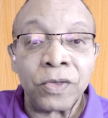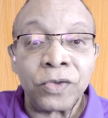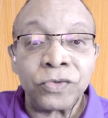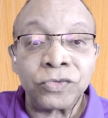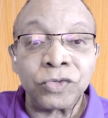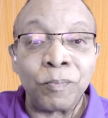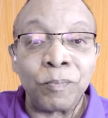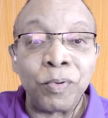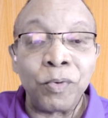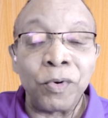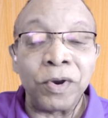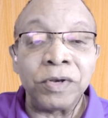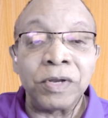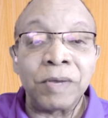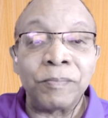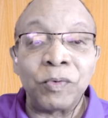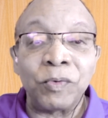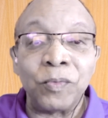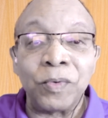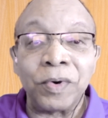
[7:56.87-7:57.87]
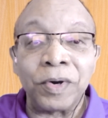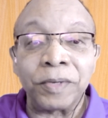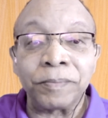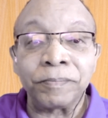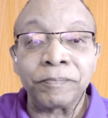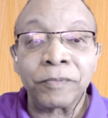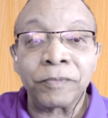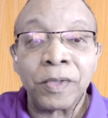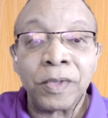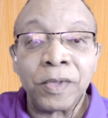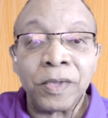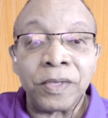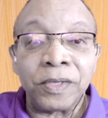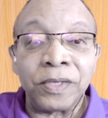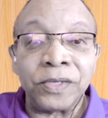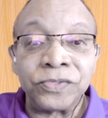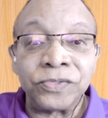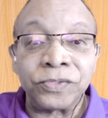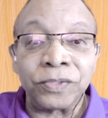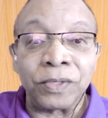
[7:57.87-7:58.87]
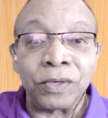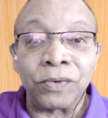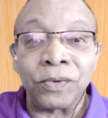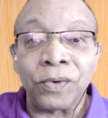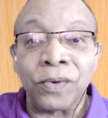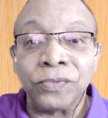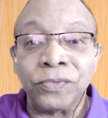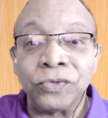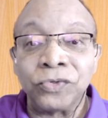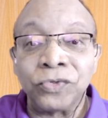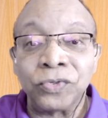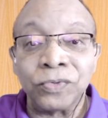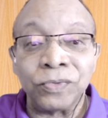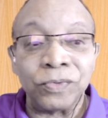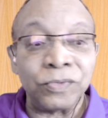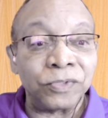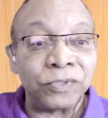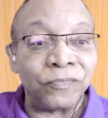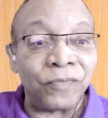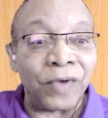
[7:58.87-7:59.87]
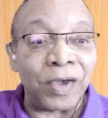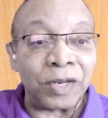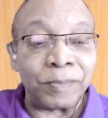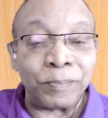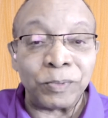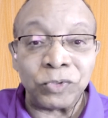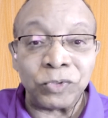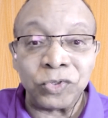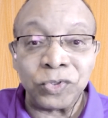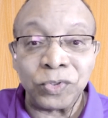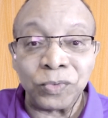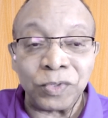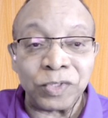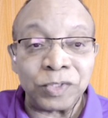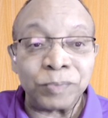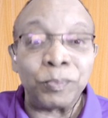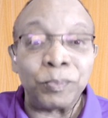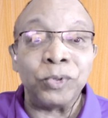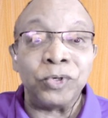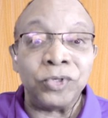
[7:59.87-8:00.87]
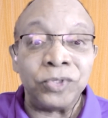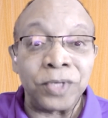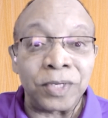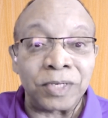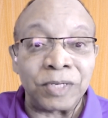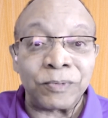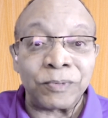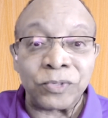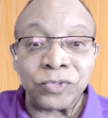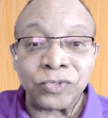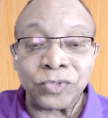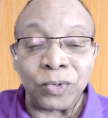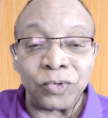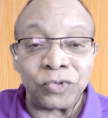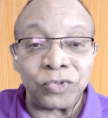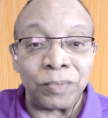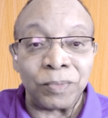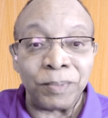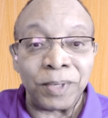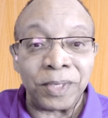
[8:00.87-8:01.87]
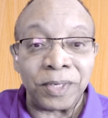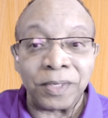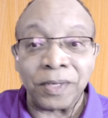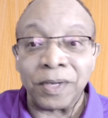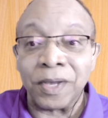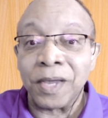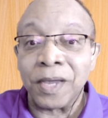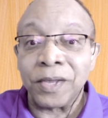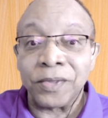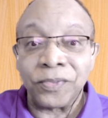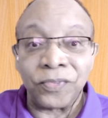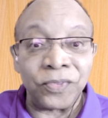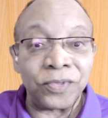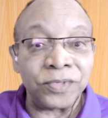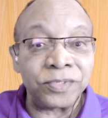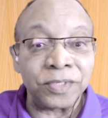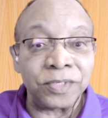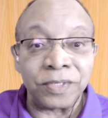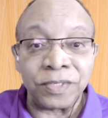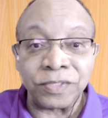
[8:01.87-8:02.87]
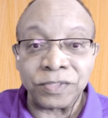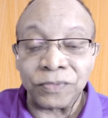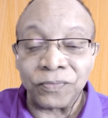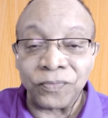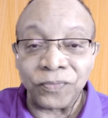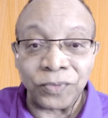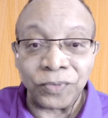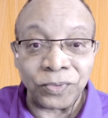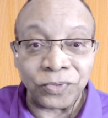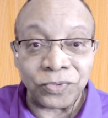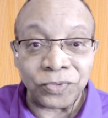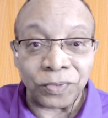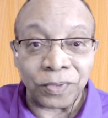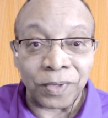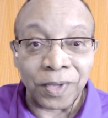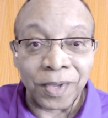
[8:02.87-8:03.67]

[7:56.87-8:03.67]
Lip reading: So point number one is to learn the tools available to us, particularly with social media. This is the future.